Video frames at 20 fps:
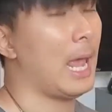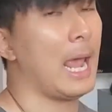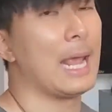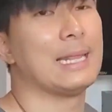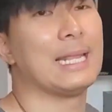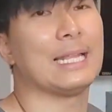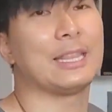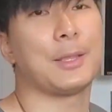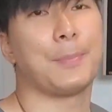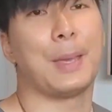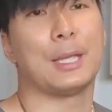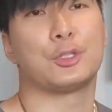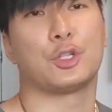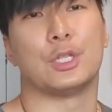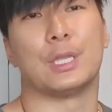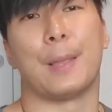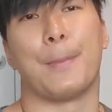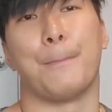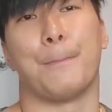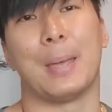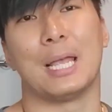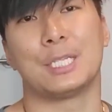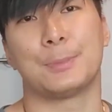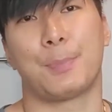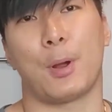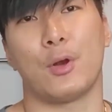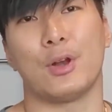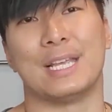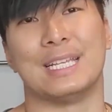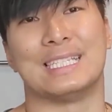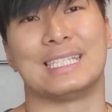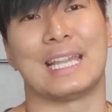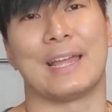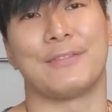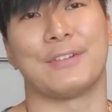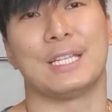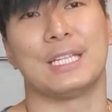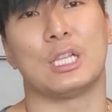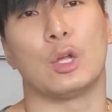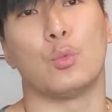And not to mention, the best part is
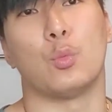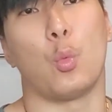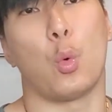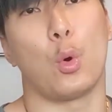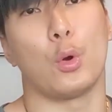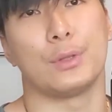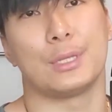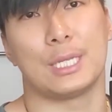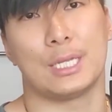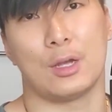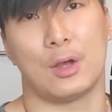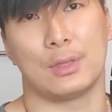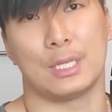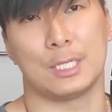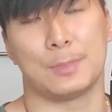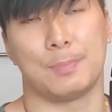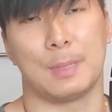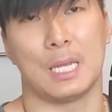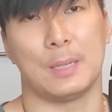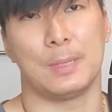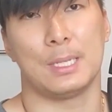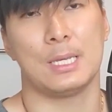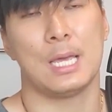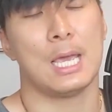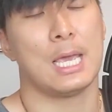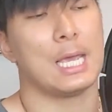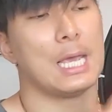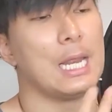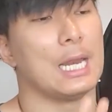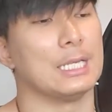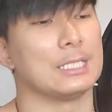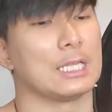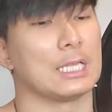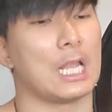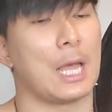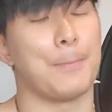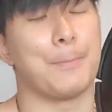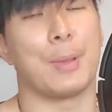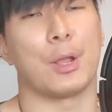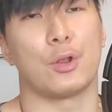definitely the warranty on this baby. It is a
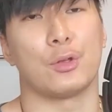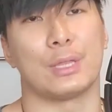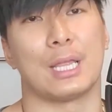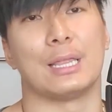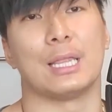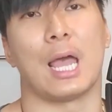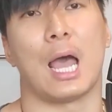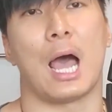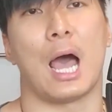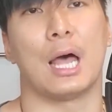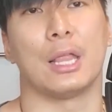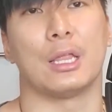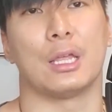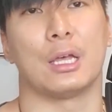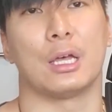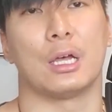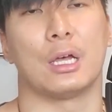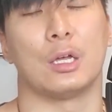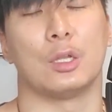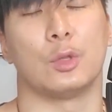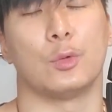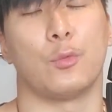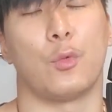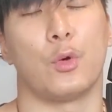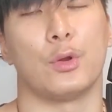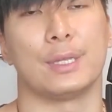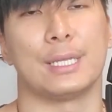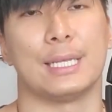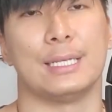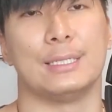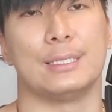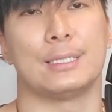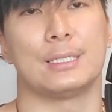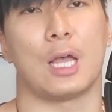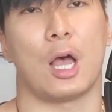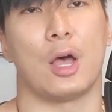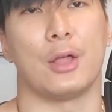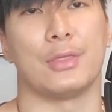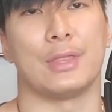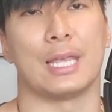lot better than the warranties
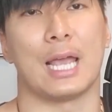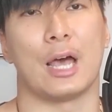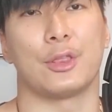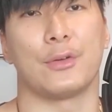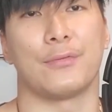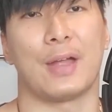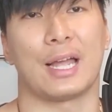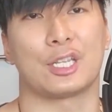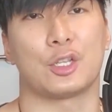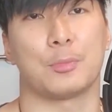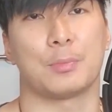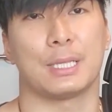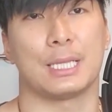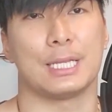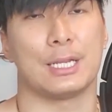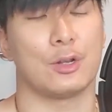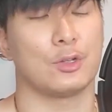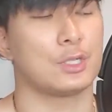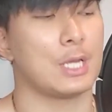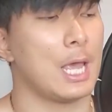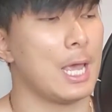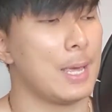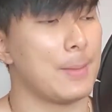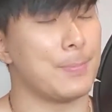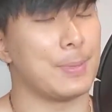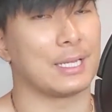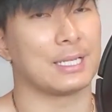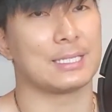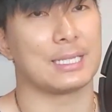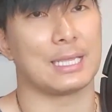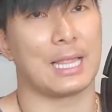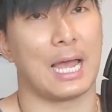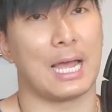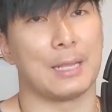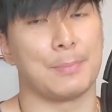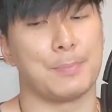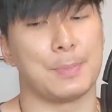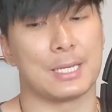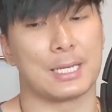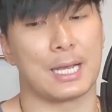on the other vacuum cleaners. Because of
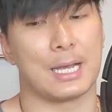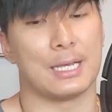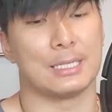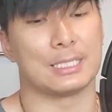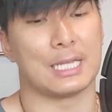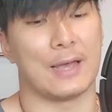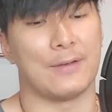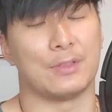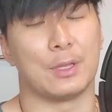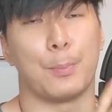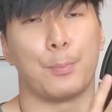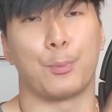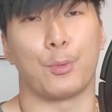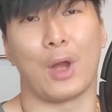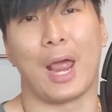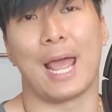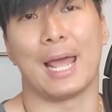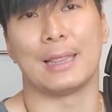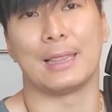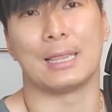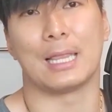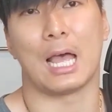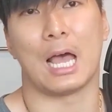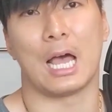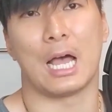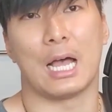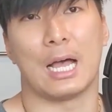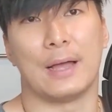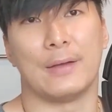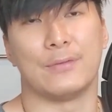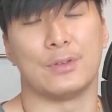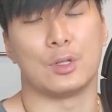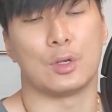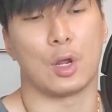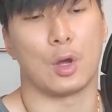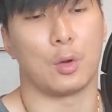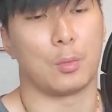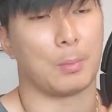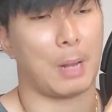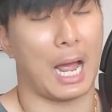that, because of the brand of,
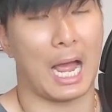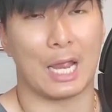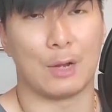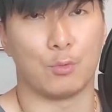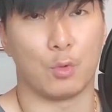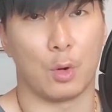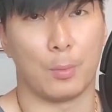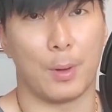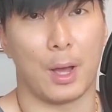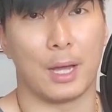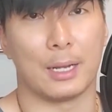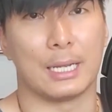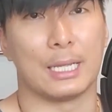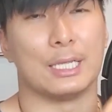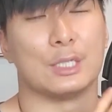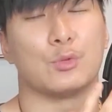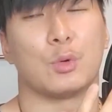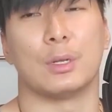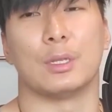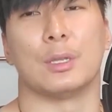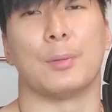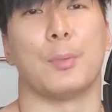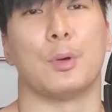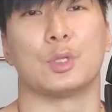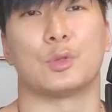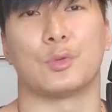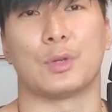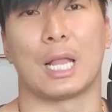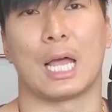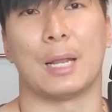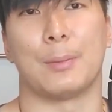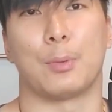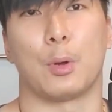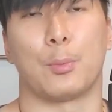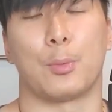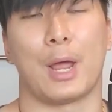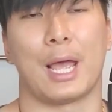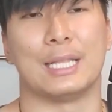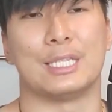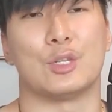iRobot is one of the most reliable
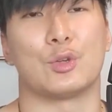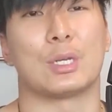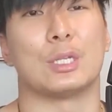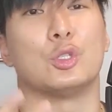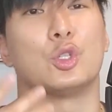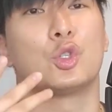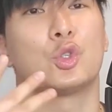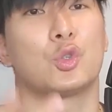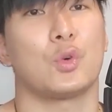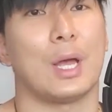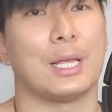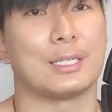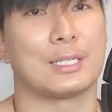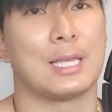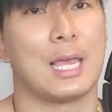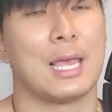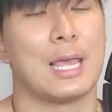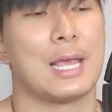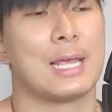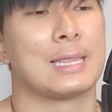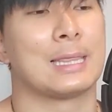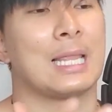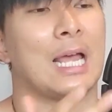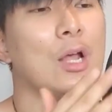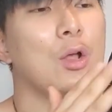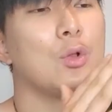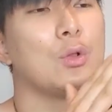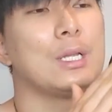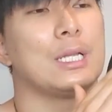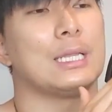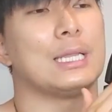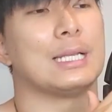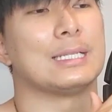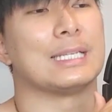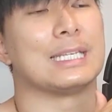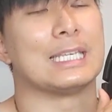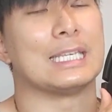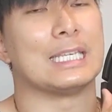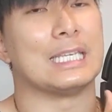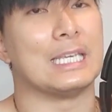brands. You can trust, not only does
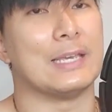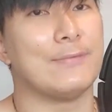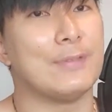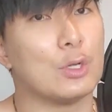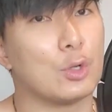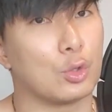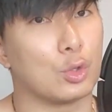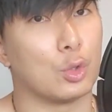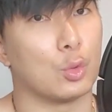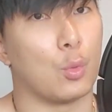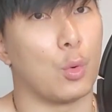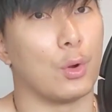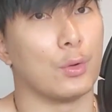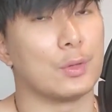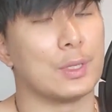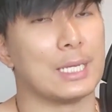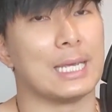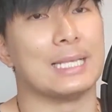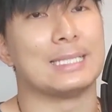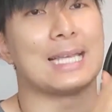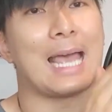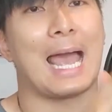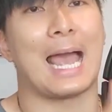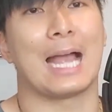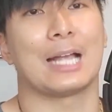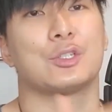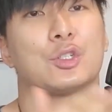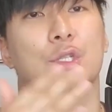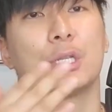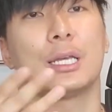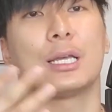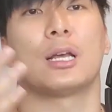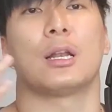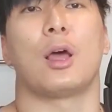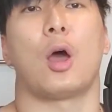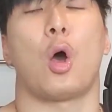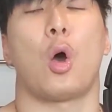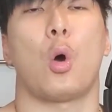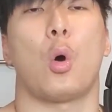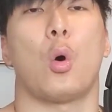it give you a good warranty, it's actually going
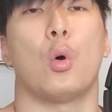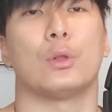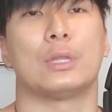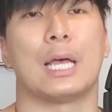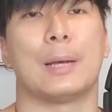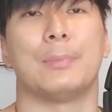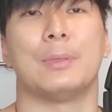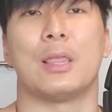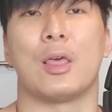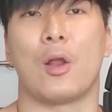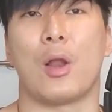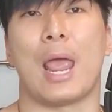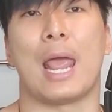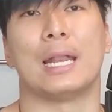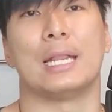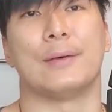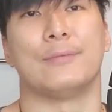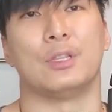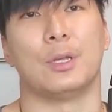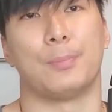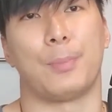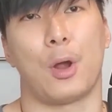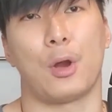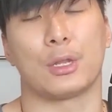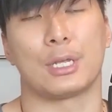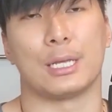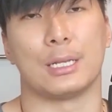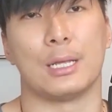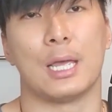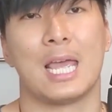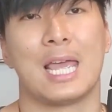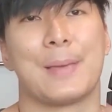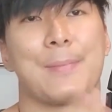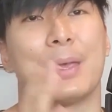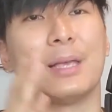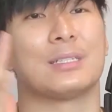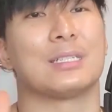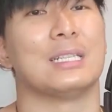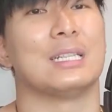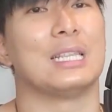to hold up their end of the bargain.
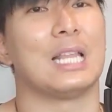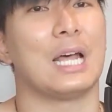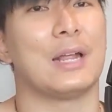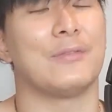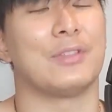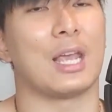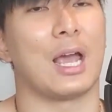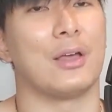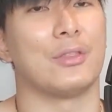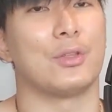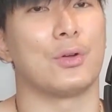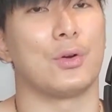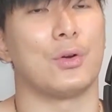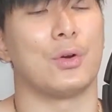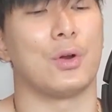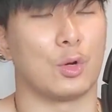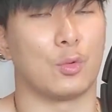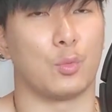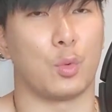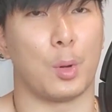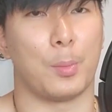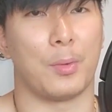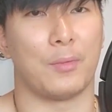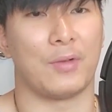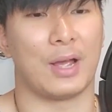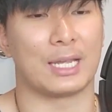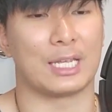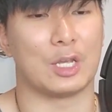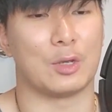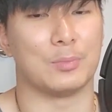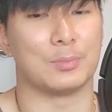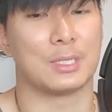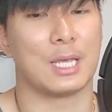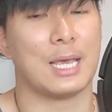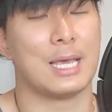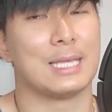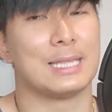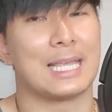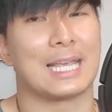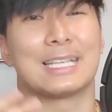Because a lot of the other Robo vacuums,
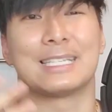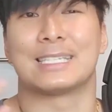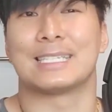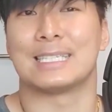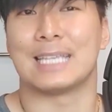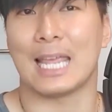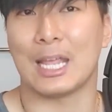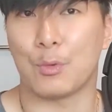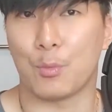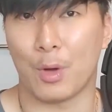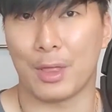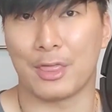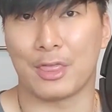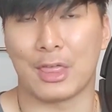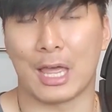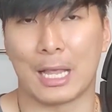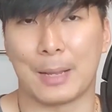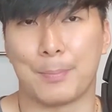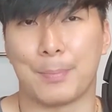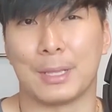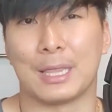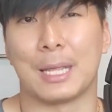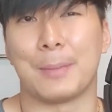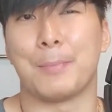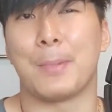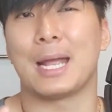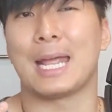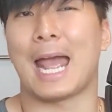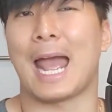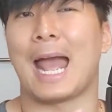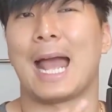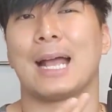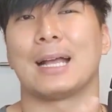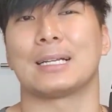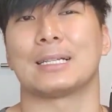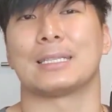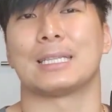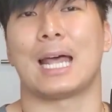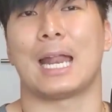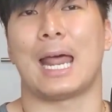they can say one thing, but they might
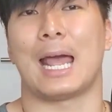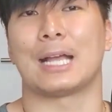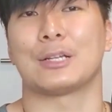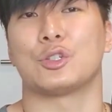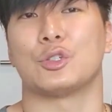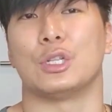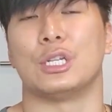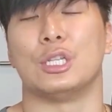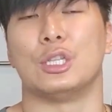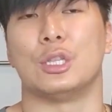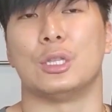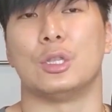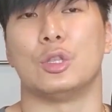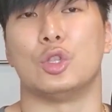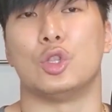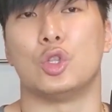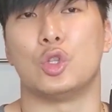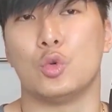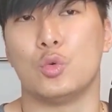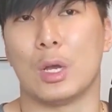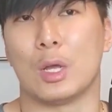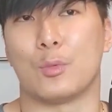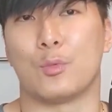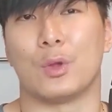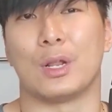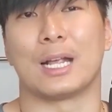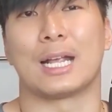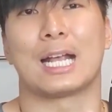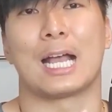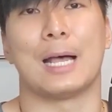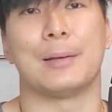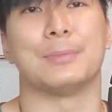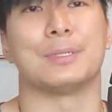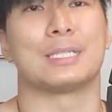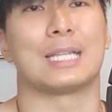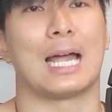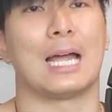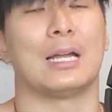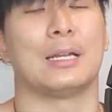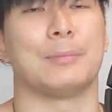not actually do it when it
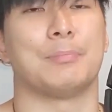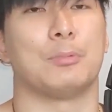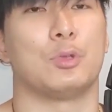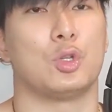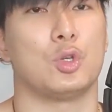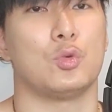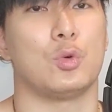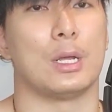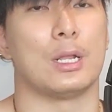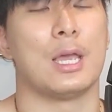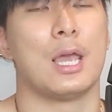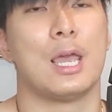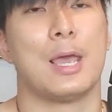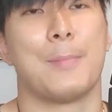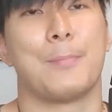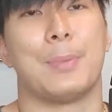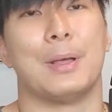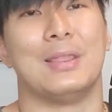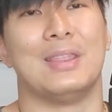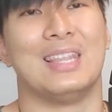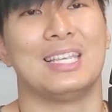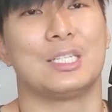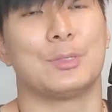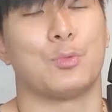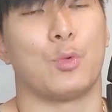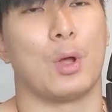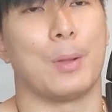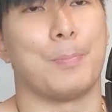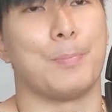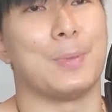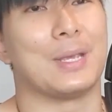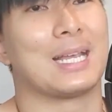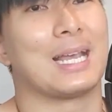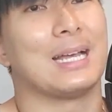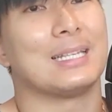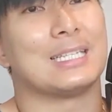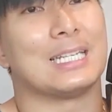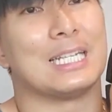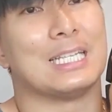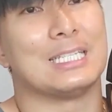comes time to it. But this one,
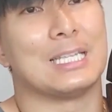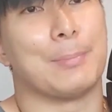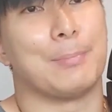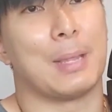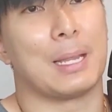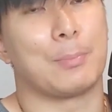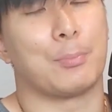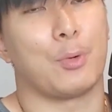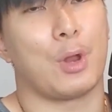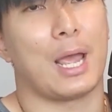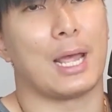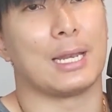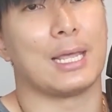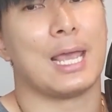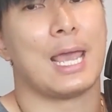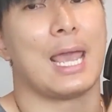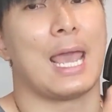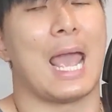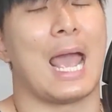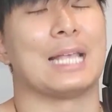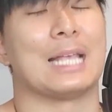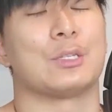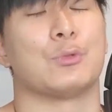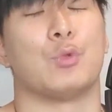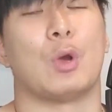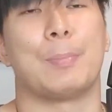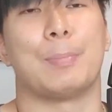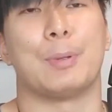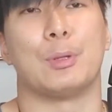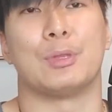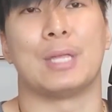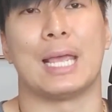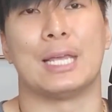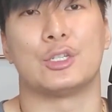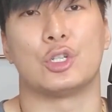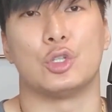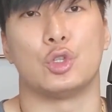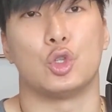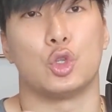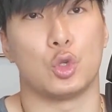because it is a big brand, has a
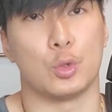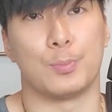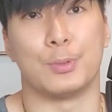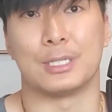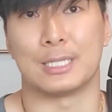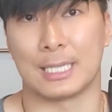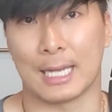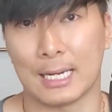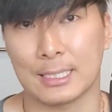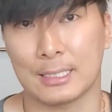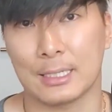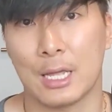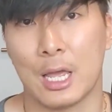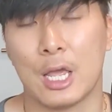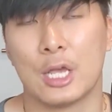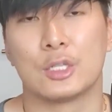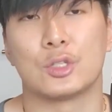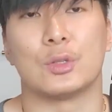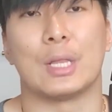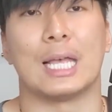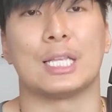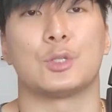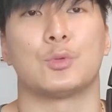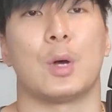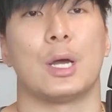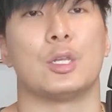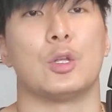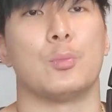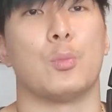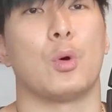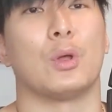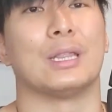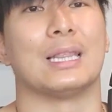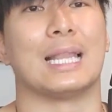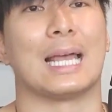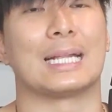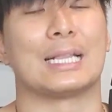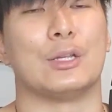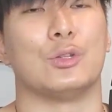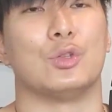reputation to protect. So that's why you're more
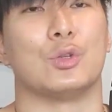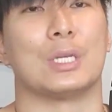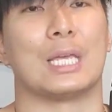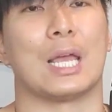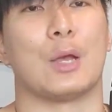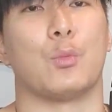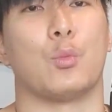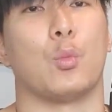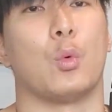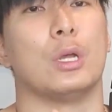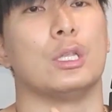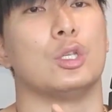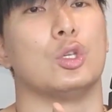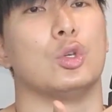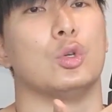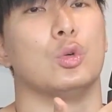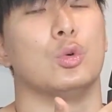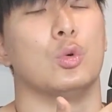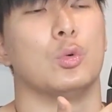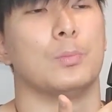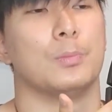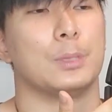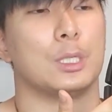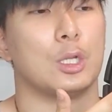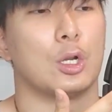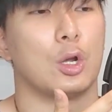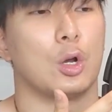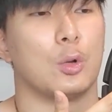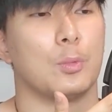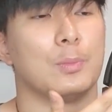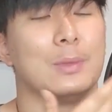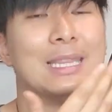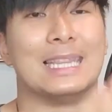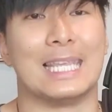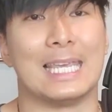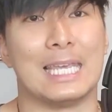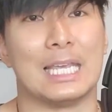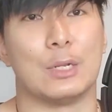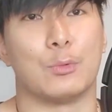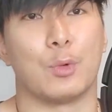likely to get what you
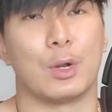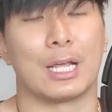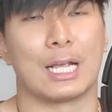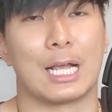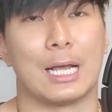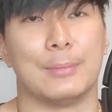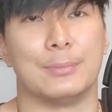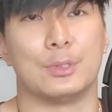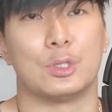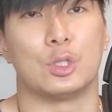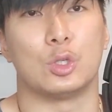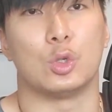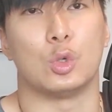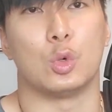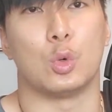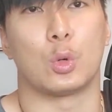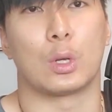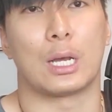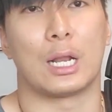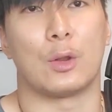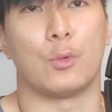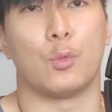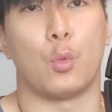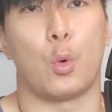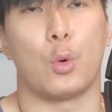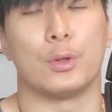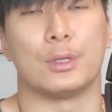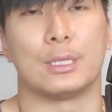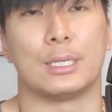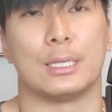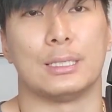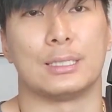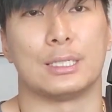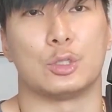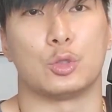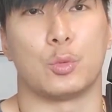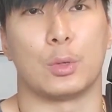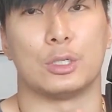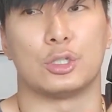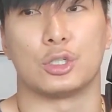need when it comes to kind of warranty
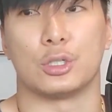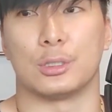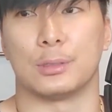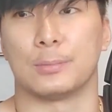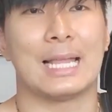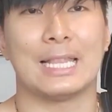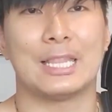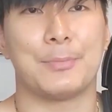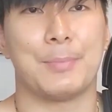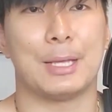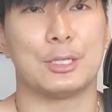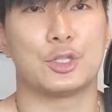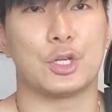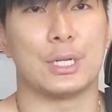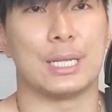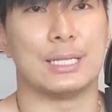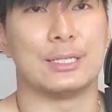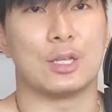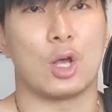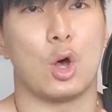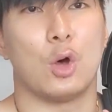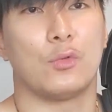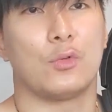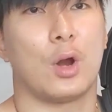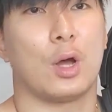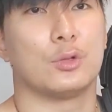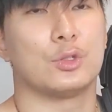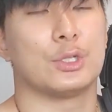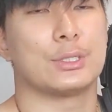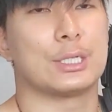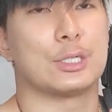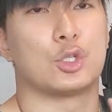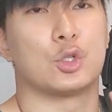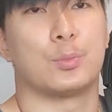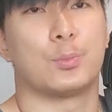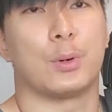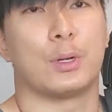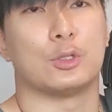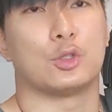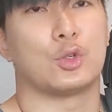situation. Not to mention, is overall just a
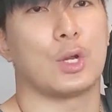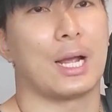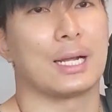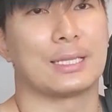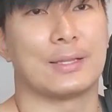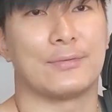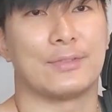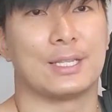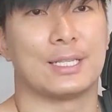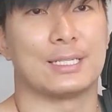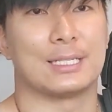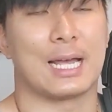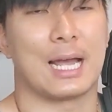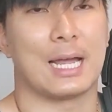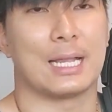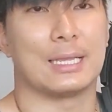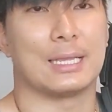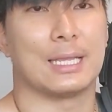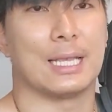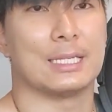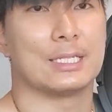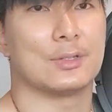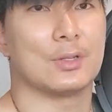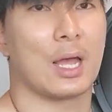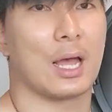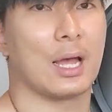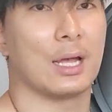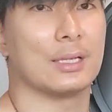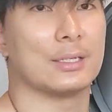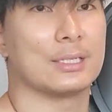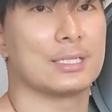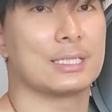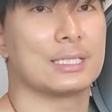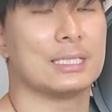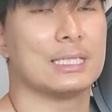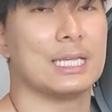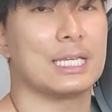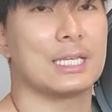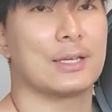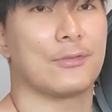super attractive design. This
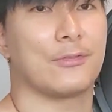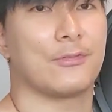sleek